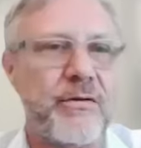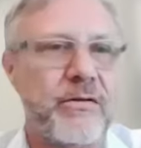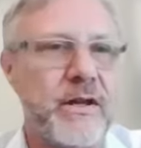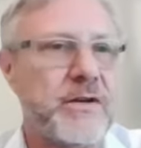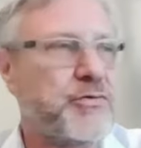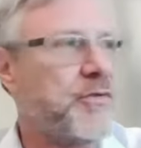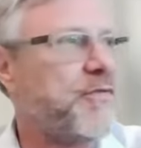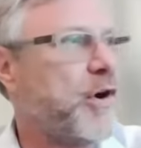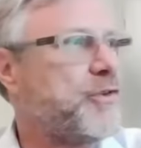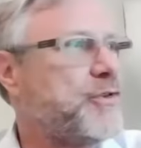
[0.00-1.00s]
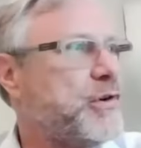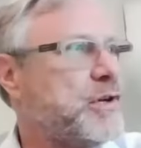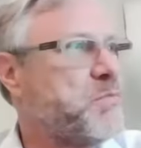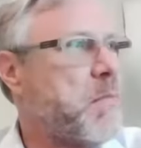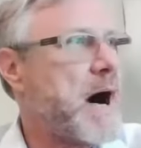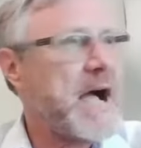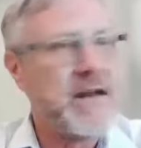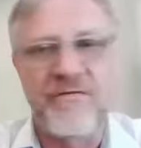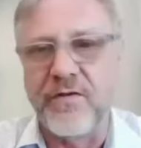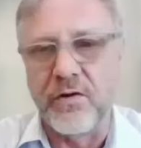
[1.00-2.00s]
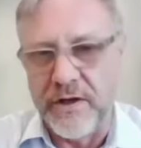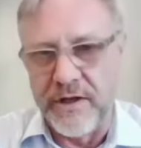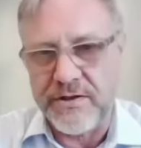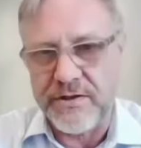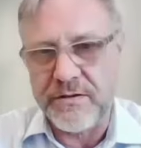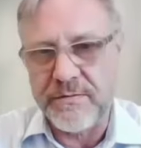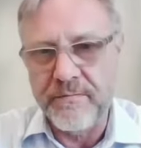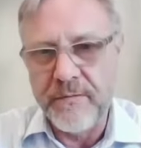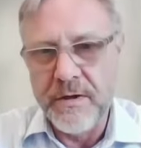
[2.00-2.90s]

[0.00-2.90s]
that's referred to as mindfulness.